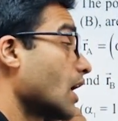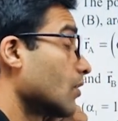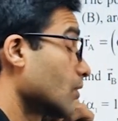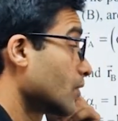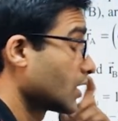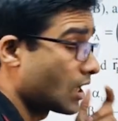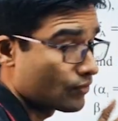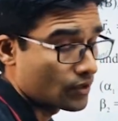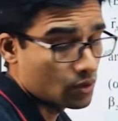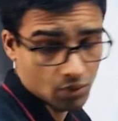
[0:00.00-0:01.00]
alpha 1,
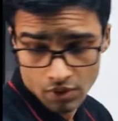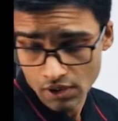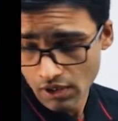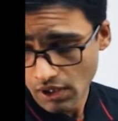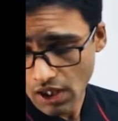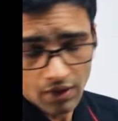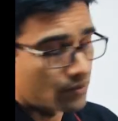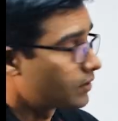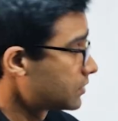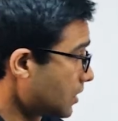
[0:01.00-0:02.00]
alpha 2, alpha,
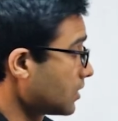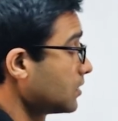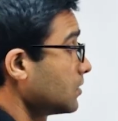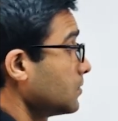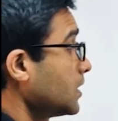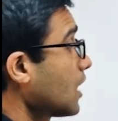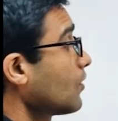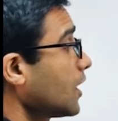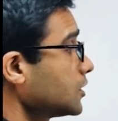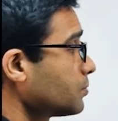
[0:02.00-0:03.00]
the n
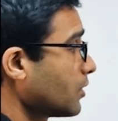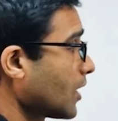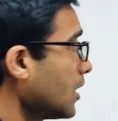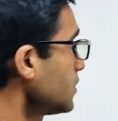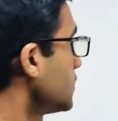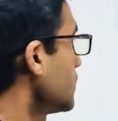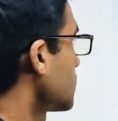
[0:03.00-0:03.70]
values, p values, just